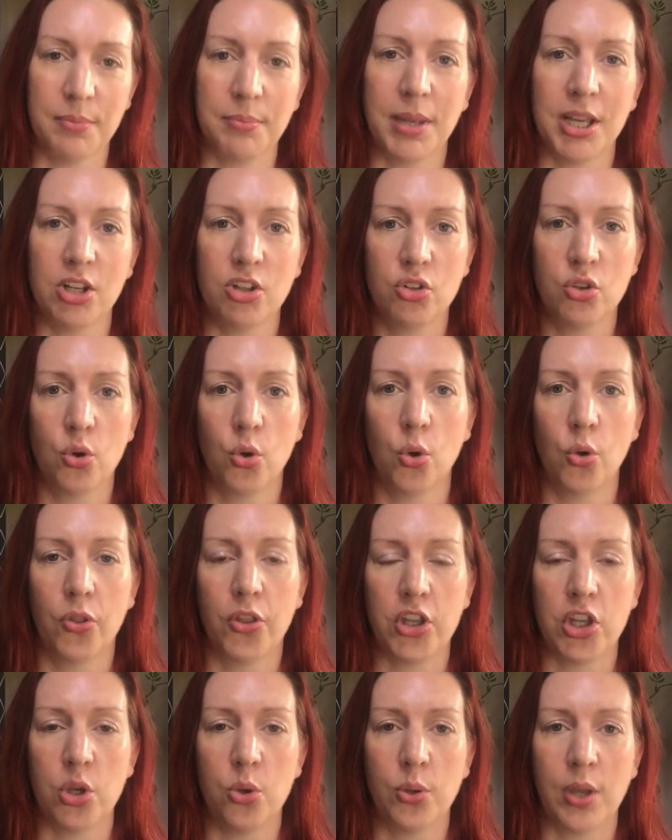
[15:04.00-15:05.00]
Make sure that
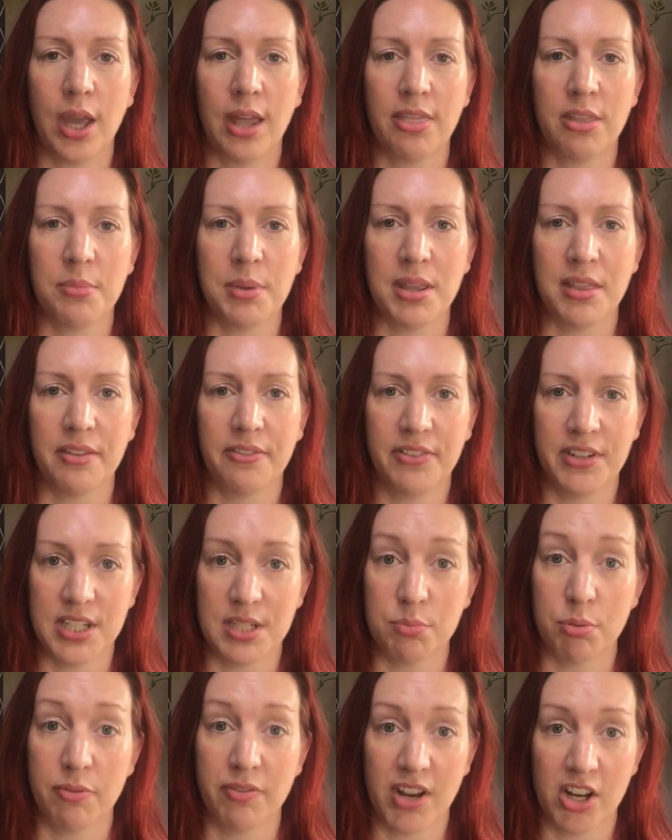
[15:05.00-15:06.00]
you get them either fitted
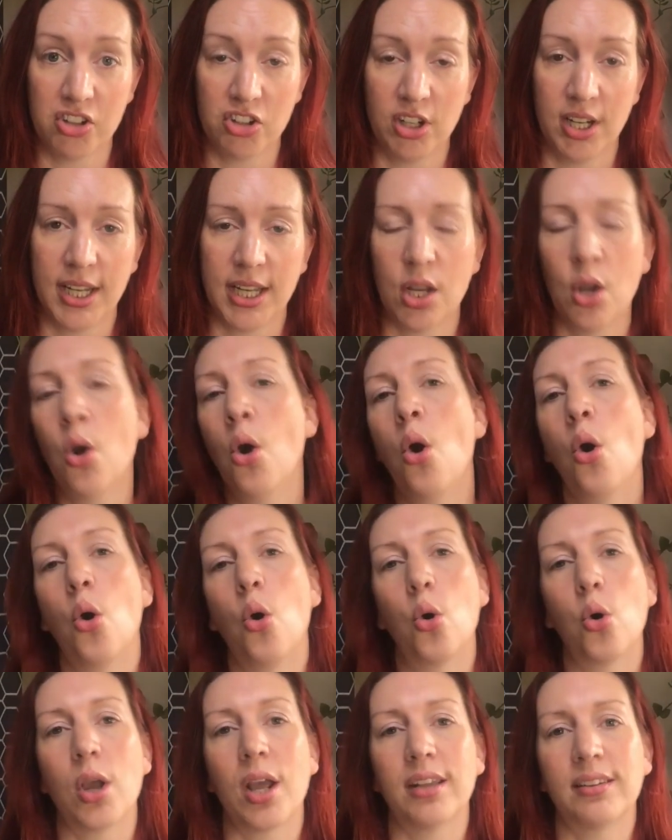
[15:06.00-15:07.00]
professionally
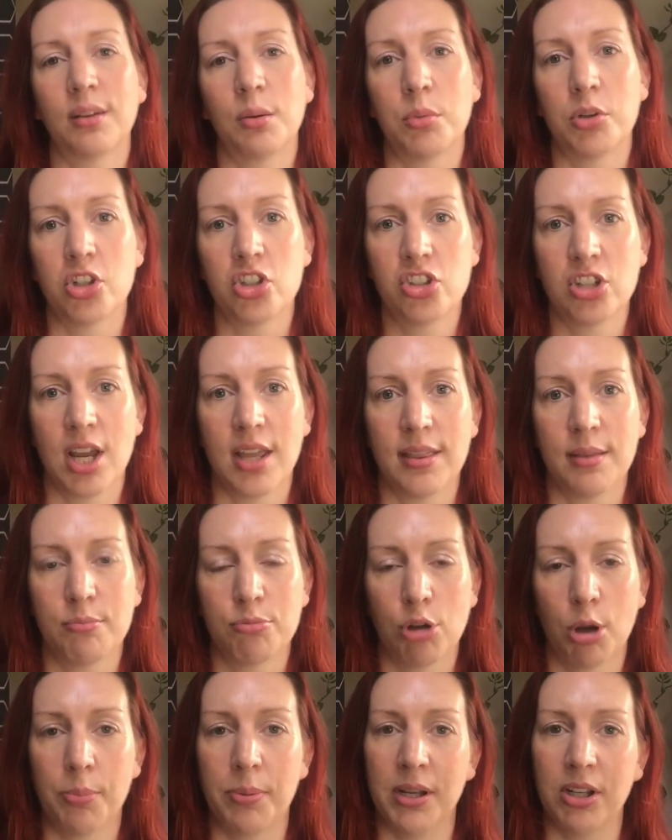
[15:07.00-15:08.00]
or get someone to check them
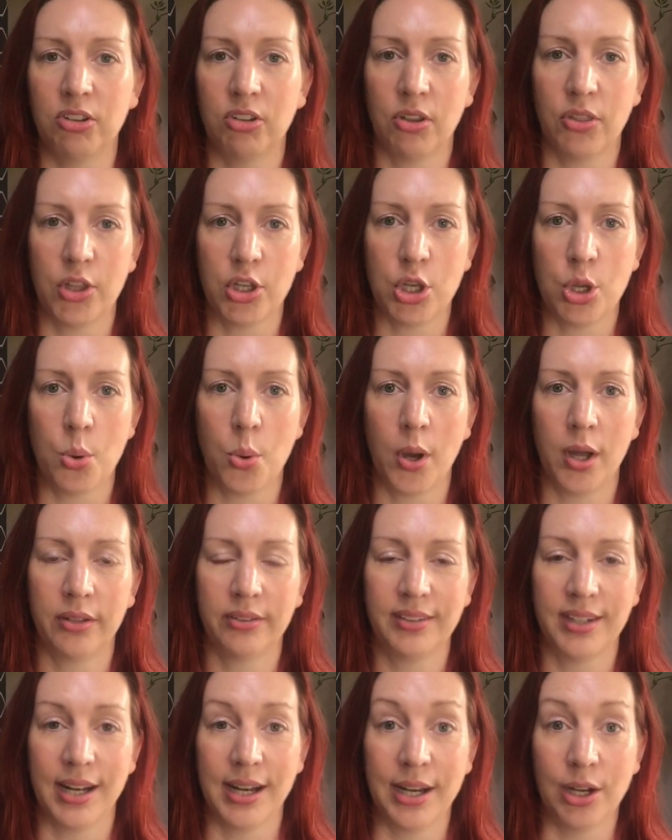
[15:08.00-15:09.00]
properly so that you are
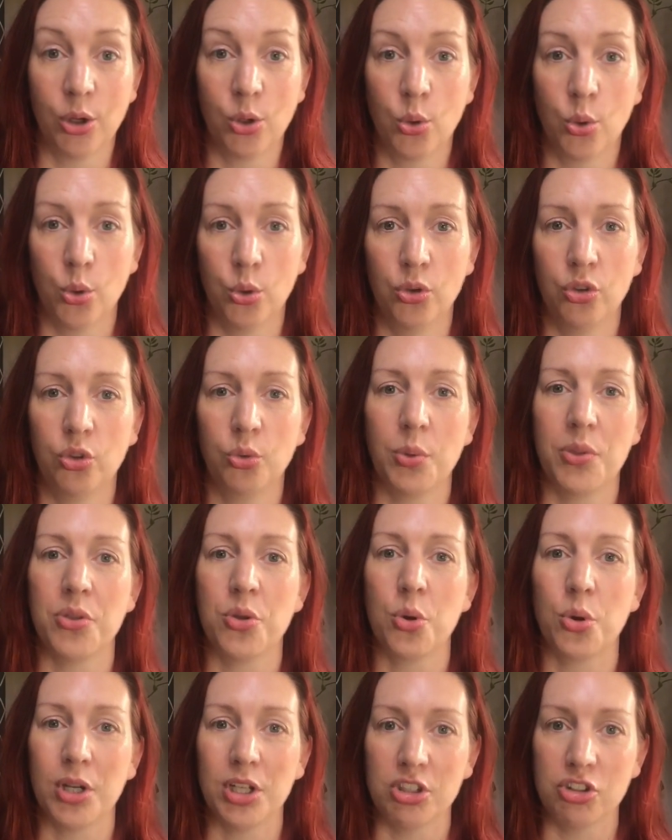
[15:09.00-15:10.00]
still in accordance with
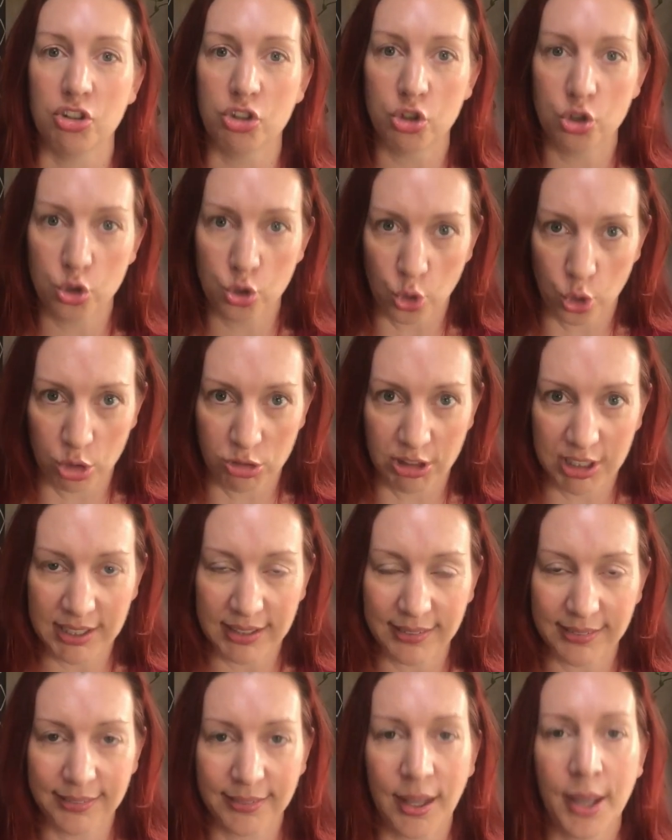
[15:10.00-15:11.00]
your
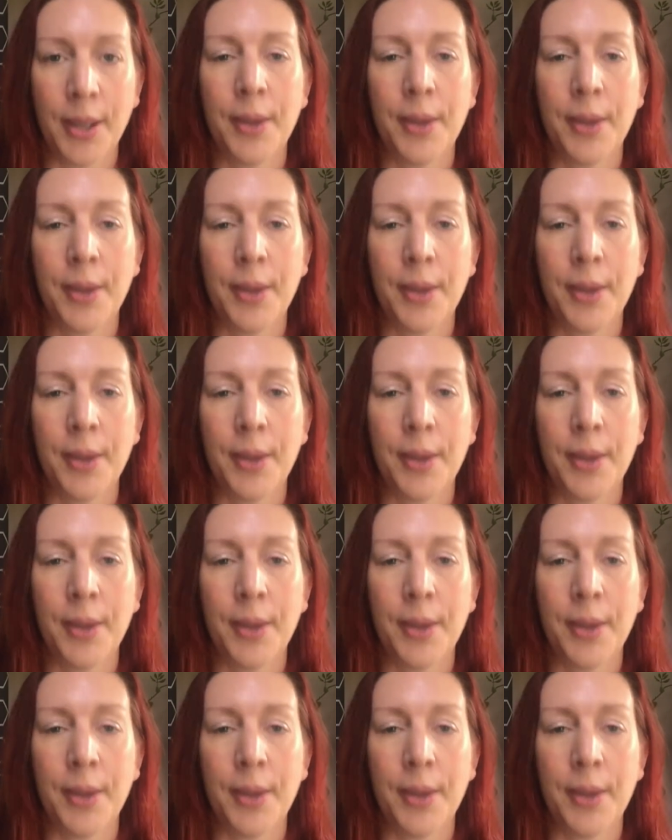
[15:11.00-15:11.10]
insurance.